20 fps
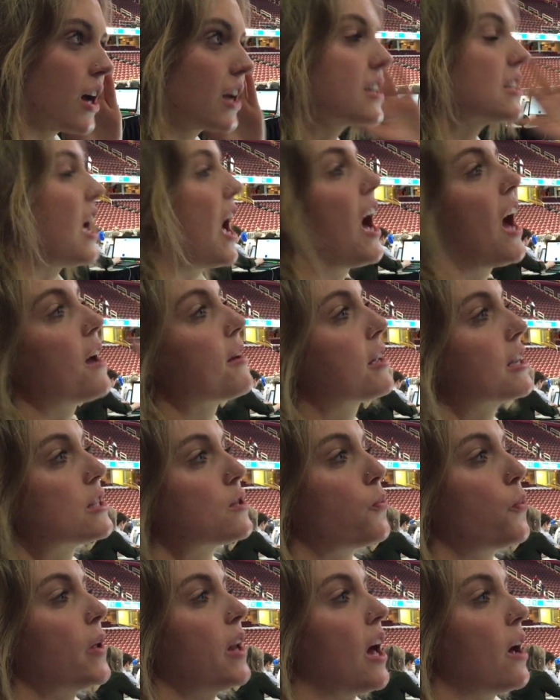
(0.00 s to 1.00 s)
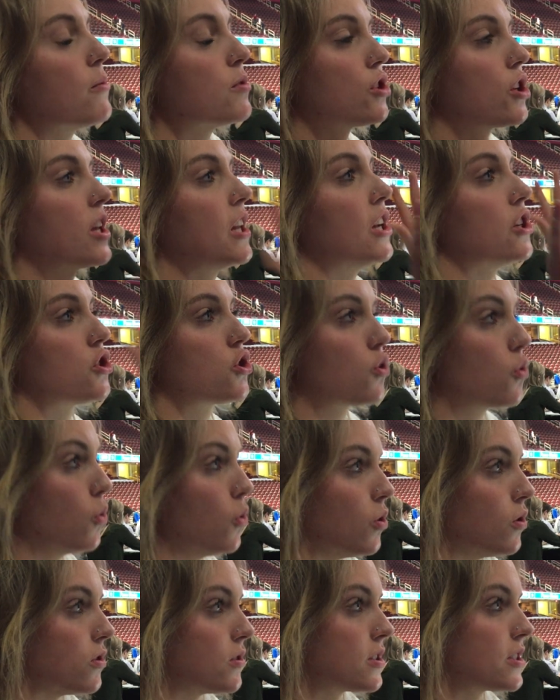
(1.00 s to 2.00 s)
State? Because when I was looking at
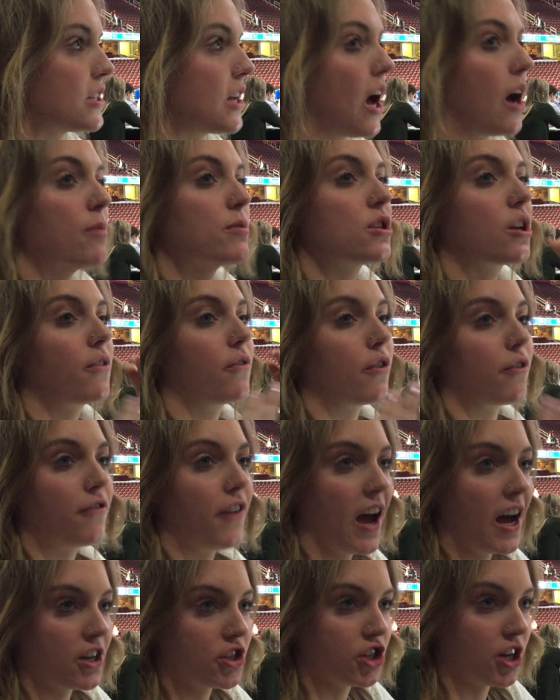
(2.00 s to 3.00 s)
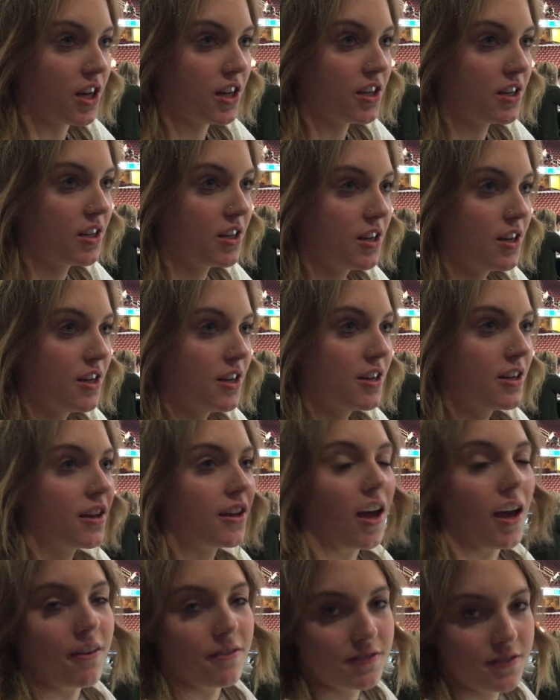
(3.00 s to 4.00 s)
schools, I was looking for fashion.
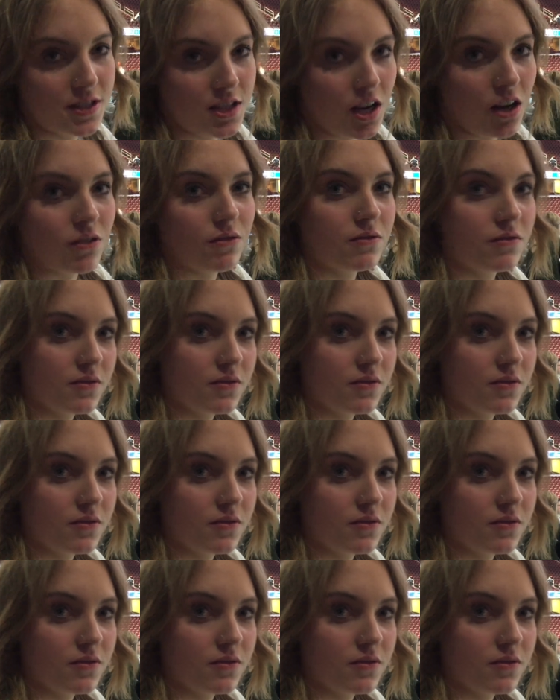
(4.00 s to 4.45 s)
Okay, so